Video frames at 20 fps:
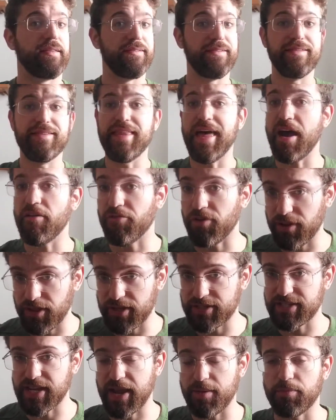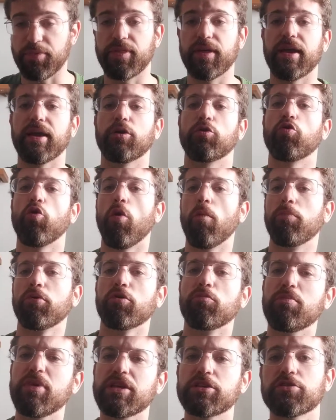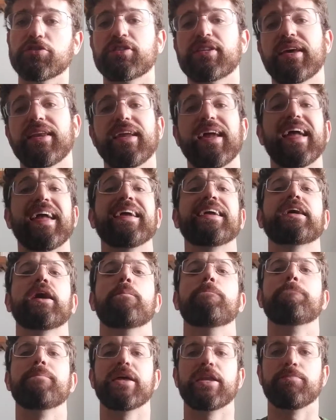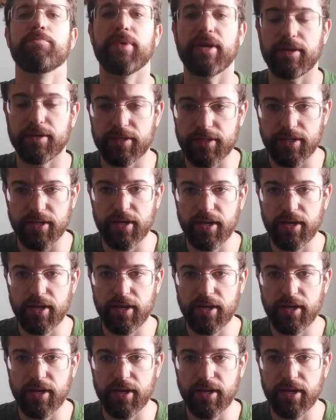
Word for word: Never the same thing. Compromisso seria a commitment.